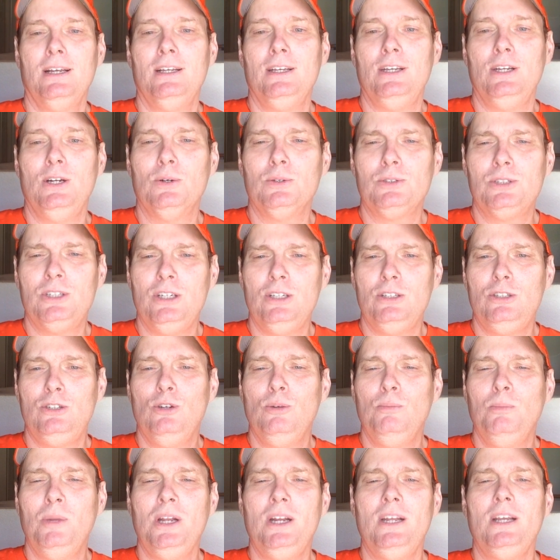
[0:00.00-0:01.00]
You don't see
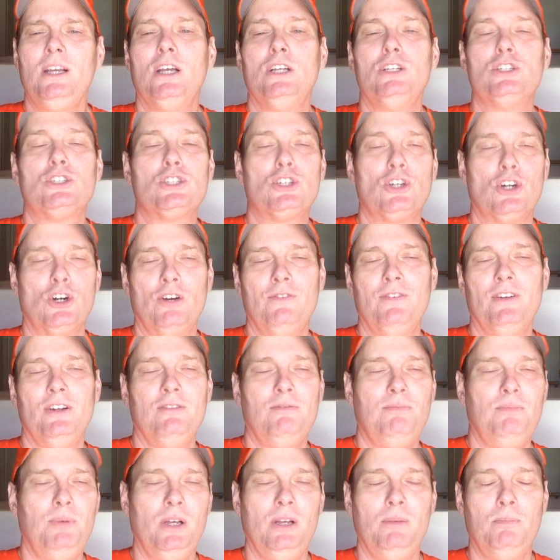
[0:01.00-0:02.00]
too many
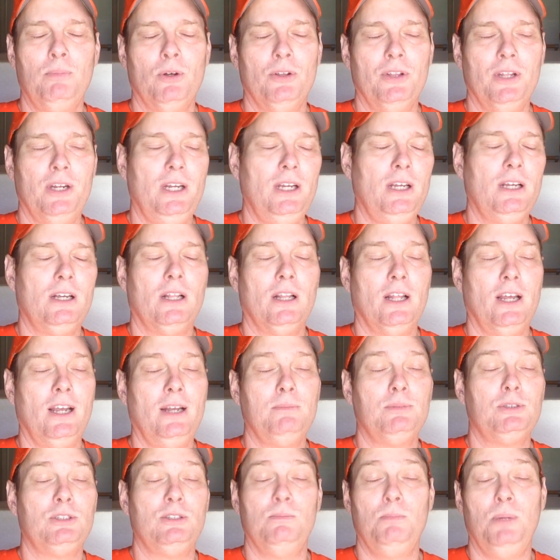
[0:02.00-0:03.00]
conservative people that he
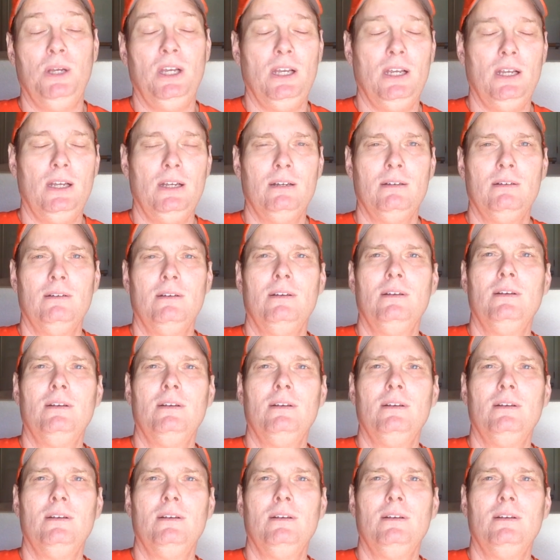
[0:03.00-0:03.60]
claims to be